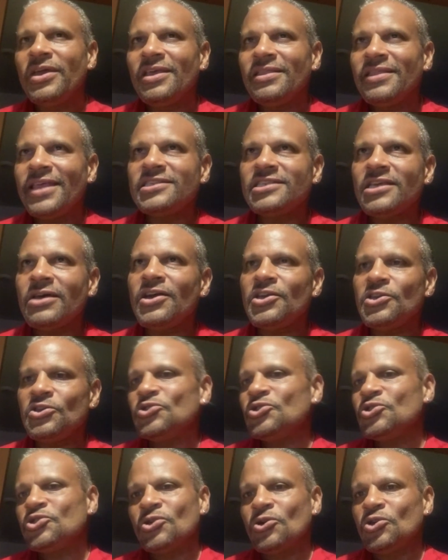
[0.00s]
that's how I
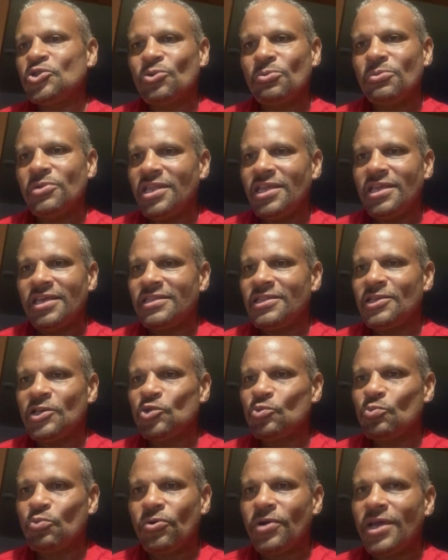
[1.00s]
use the social media at
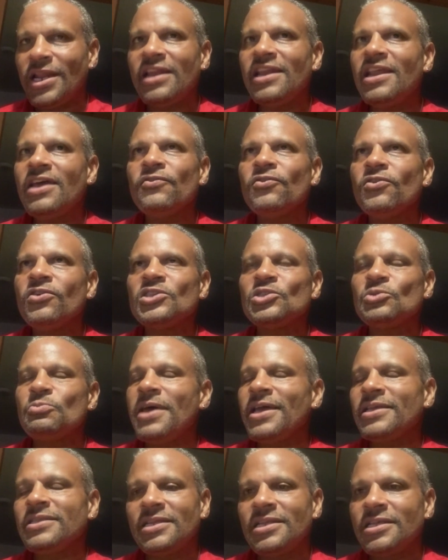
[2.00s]
this point. I never
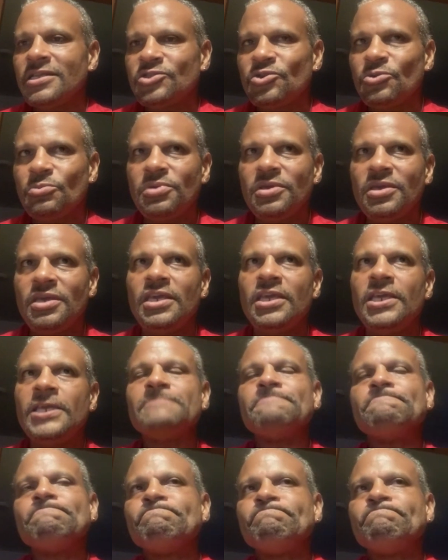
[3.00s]
expected it to be